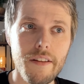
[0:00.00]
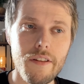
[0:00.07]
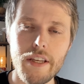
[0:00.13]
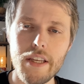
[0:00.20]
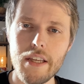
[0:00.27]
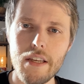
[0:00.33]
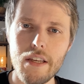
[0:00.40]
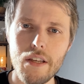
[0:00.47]

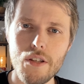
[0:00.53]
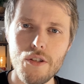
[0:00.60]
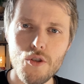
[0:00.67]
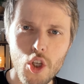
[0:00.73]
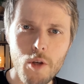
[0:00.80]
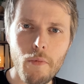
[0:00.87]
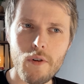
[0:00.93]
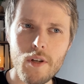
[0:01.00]
the
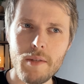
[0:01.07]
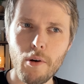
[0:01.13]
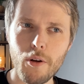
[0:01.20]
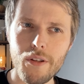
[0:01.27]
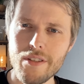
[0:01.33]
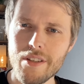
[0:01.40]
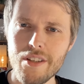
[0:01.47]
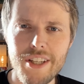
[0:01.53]
consumer
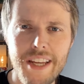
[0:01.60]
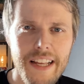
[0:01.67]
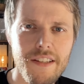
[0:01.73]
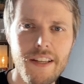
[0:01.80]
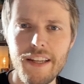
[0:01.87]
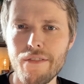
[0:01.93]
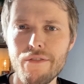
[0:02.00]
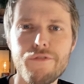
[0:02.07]
response has yet to
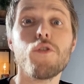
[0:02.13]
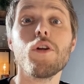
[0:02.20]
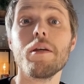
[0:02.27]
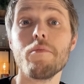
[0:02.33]
kind of fully